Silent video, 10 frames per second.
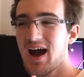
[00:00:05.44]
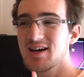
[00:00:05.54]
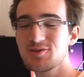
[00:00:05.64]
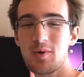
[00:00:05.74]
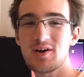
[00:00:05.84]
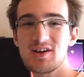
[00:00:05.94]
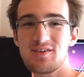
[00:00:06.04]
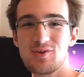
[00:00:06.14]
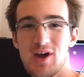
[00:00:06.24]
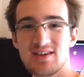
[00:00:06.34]
I just wanted to
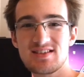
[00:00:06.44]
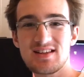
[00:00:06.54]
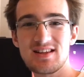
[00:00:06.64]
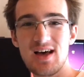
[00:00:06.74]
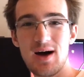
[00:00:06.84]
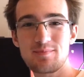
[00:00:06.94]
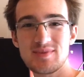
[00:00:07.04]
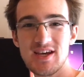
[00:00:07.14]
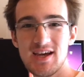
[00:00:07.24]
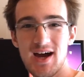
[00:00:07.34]
give you guys a little
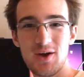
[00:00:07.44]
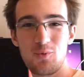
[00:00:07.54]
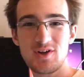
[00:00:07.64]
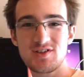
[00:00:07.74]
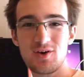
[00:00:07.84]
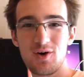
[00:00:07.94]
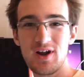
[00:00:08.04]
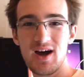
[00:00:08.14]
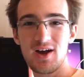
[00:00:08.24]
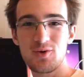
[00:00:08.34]
update on what's going
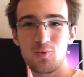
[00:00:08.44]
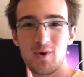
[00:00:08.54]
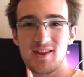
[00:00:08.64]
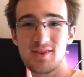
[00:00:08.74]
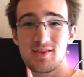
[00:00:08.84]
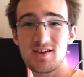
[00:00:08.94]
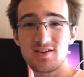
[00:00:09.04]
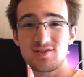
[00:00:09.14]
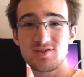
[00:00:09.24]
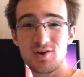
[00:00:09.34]
on with
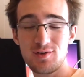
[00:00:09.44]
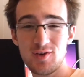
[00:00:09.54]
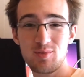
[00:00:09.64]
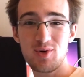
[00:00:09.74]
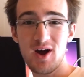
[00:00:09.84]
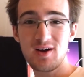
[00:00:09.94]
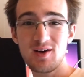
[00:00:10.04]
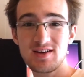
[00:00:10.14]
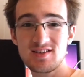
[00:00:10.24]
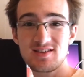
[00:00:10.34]
the server
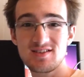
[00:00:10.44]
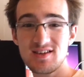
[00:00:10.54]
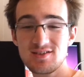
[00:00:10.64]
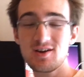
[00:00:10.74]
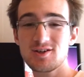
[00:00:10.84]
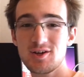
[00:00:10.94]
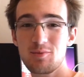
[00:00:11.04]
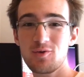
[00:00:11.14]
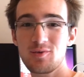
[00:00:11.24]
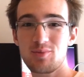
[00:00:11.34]
progress, because things are actually
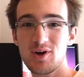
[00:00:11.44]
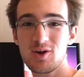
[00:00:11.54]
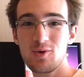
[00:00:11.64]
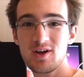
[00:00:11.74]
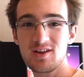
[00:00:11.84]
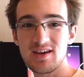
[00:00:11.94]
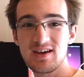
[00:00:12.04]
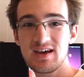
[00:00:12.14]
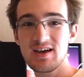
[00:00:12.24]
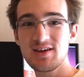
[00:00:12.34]
moving pretty quickly.
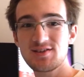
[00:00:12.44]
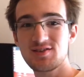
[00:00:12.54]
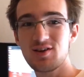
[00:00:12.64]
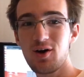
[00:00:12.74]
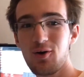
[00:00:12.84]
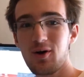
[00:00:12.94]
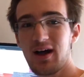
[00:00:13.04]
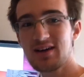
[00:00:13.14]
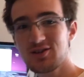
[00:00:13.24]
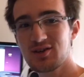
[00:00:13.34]
So
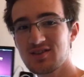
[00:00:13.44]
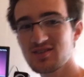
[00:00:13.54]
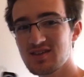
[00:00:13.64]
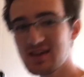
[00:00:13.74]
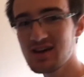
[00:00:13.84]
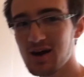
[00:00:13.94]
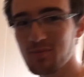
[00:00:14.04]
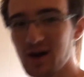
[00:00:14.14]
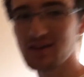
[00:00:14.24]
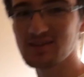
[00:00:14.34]
as you can see
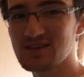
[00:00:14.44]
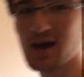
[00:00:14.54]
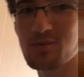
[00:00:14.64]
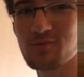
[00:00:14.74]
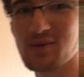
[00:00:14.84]
up on the top of